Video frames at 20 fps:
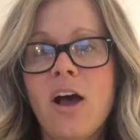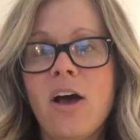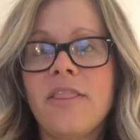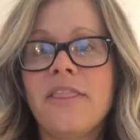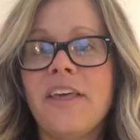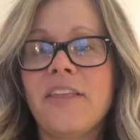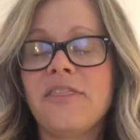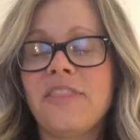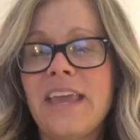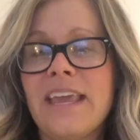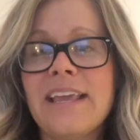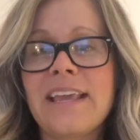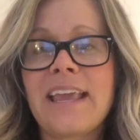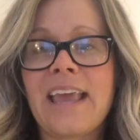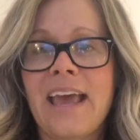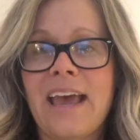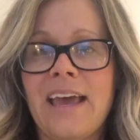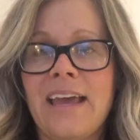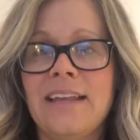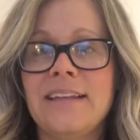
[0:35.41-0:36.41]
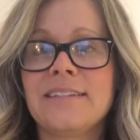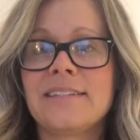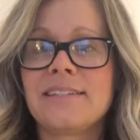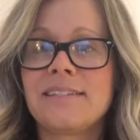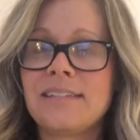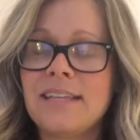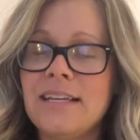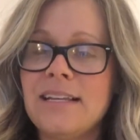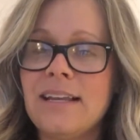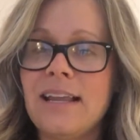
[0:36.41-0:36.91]
that they can
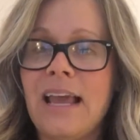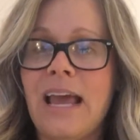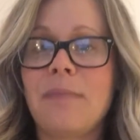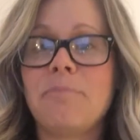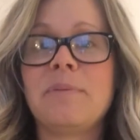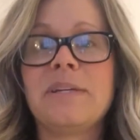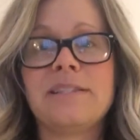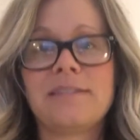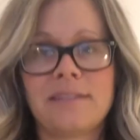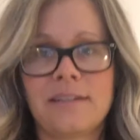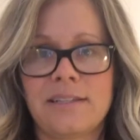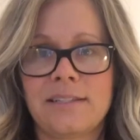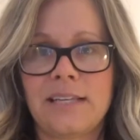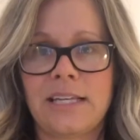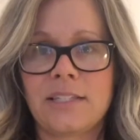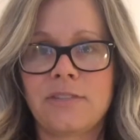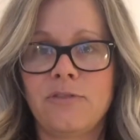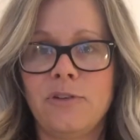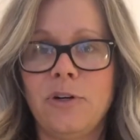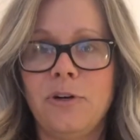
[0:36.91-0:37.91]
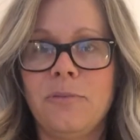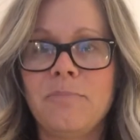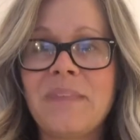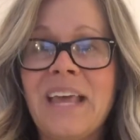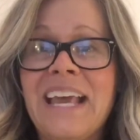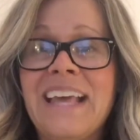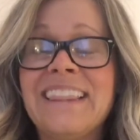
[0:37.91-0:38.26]
sit and be successful.